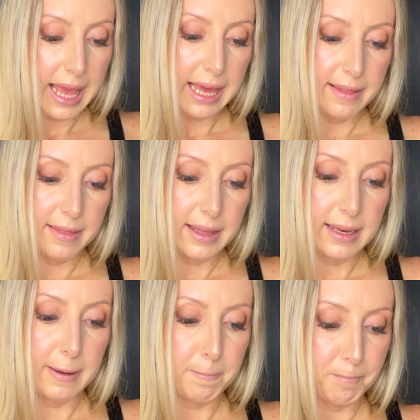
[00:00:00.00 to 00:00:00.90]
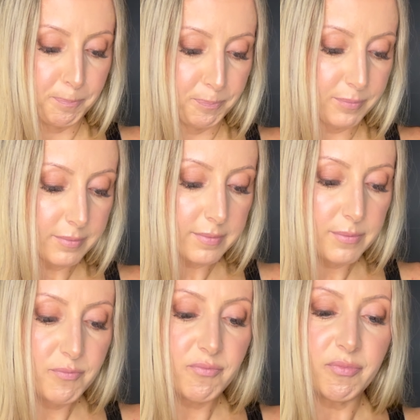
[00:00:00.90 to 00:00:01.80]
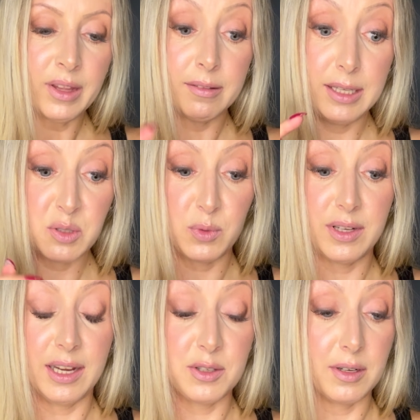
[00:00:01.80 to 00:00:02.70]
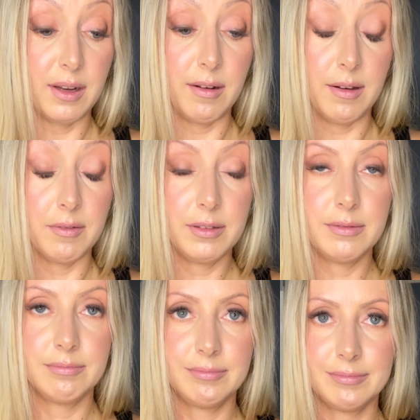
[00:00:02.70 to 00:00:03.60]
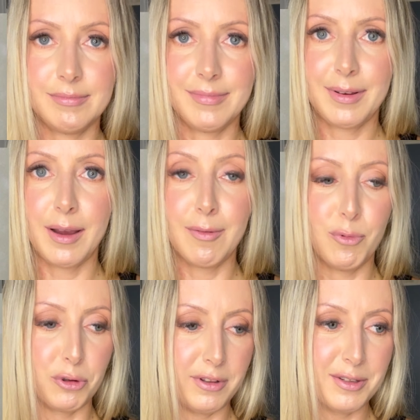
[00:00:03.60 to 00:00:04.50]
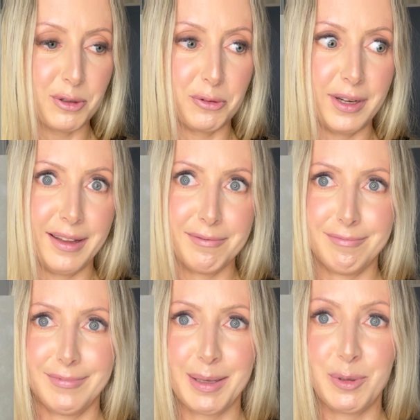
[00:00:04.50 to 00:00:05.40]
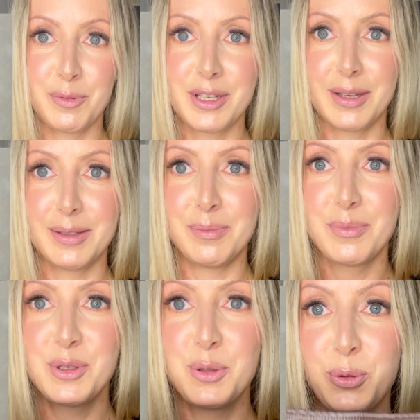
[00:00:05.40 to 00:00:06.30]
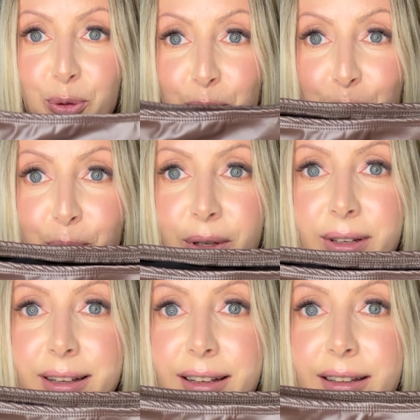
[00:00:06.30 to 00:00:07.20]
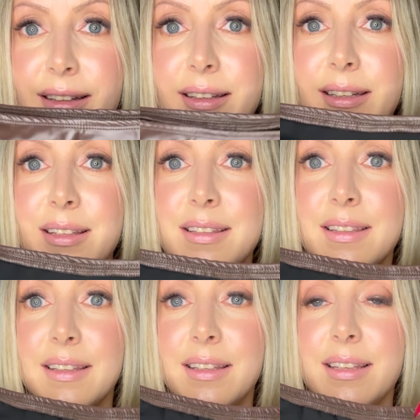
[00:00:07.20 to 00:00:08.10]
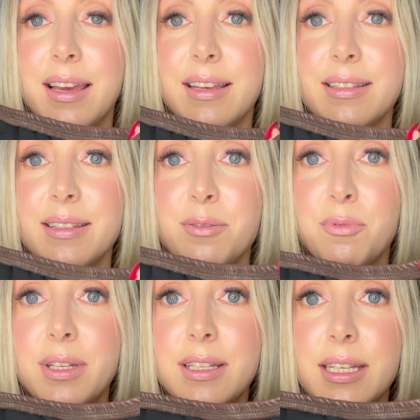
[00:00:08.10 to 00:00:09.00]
and then this one actually I love I wore this already a couple of times. Mm-hmm. It's, it has this ring